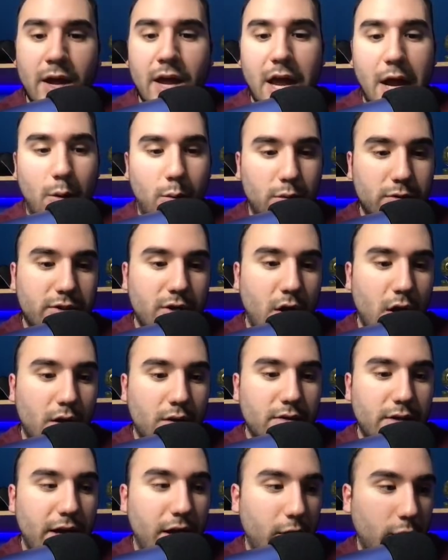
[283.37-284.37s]
and we'll talk
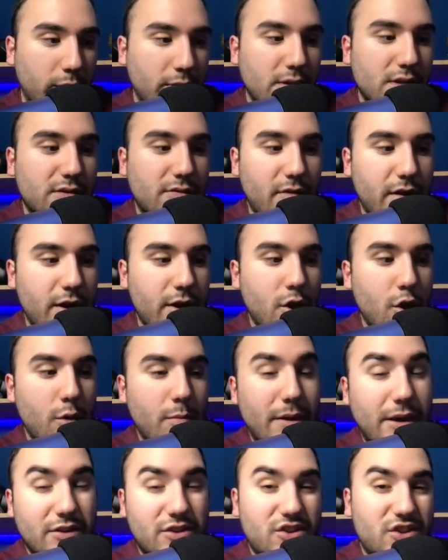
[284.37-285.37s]
later in this video
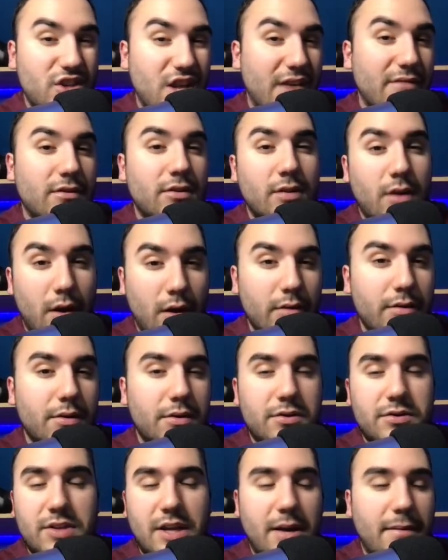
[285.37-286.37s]
about 7
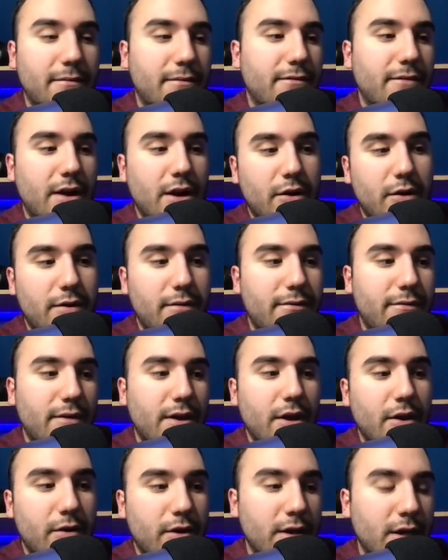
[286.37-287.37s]
others that I'm very,
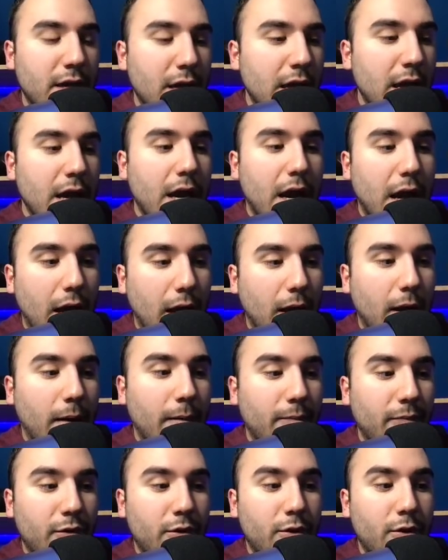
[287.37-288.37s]
very,
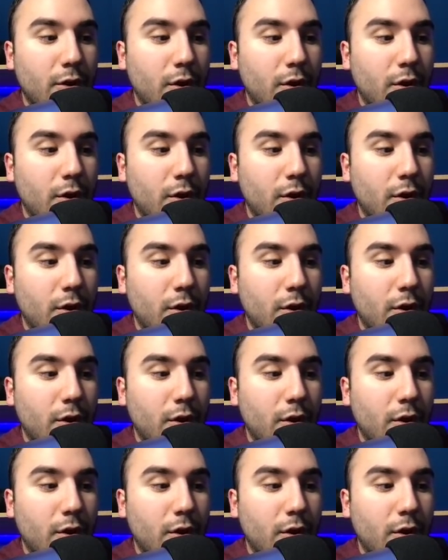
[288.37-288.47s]
not